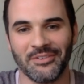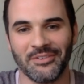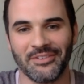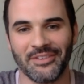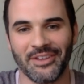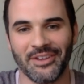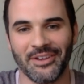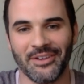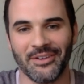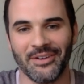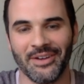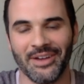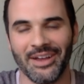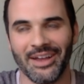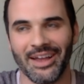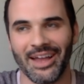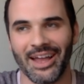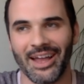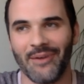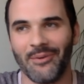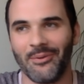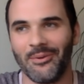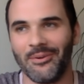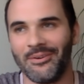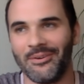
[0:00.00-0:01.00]
So
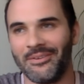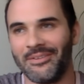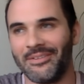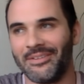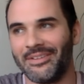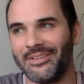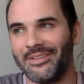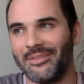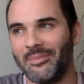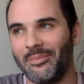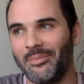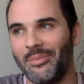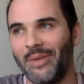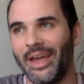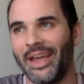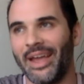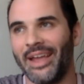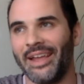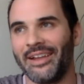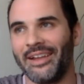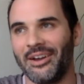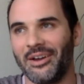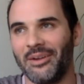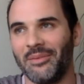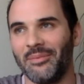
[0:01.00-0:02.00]
I will bank
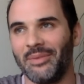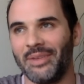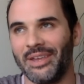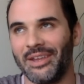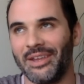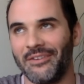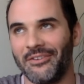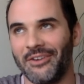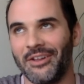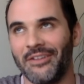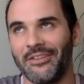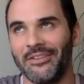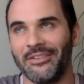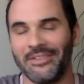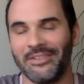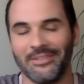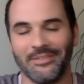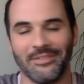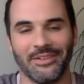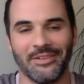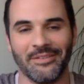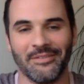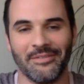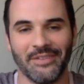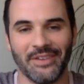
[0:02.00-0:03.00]
on being
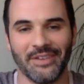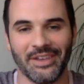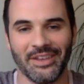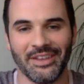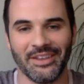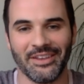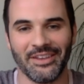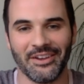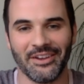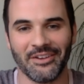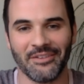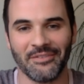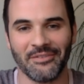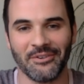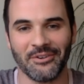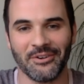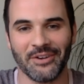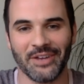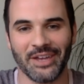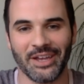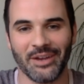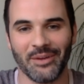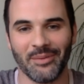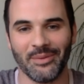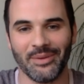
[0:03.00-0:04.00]
relatively fit and young for now.